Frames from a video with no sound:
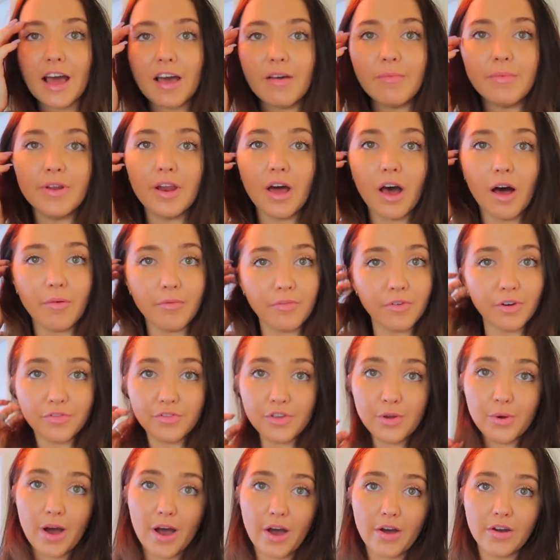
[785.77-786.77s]
I've been up for a
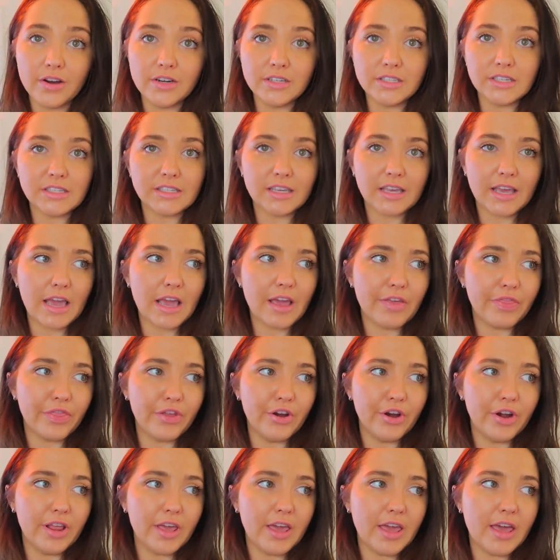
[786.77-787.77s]
few hours. It's like
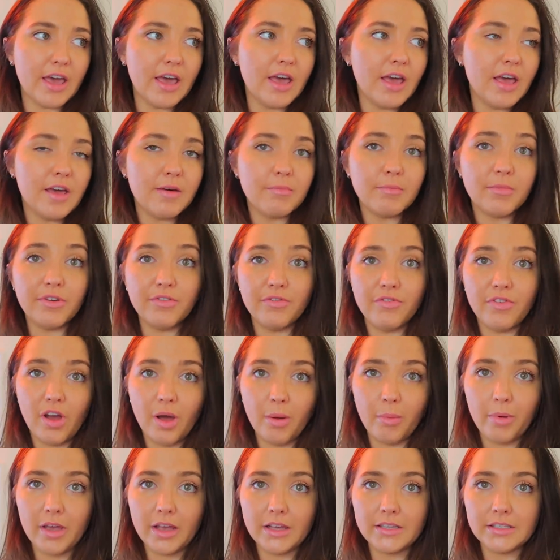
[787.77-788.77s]
8:30. Been
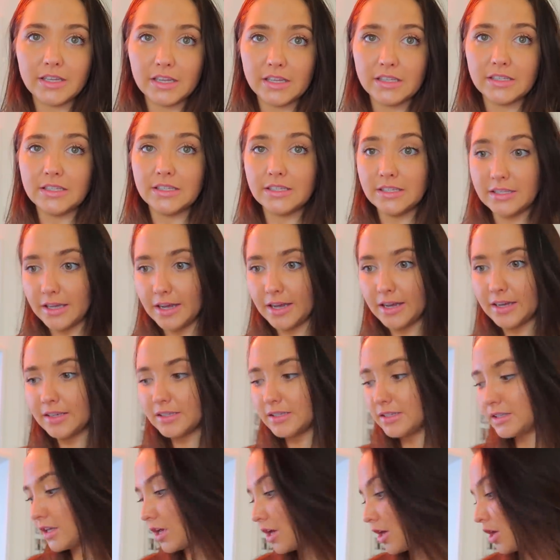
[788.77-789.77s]
filming since
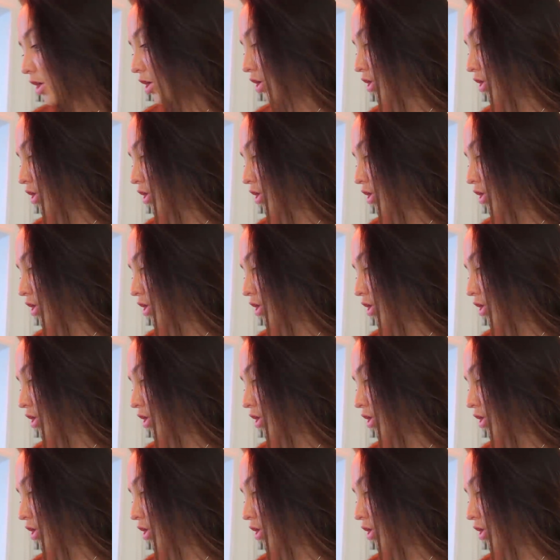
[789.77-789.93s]
six.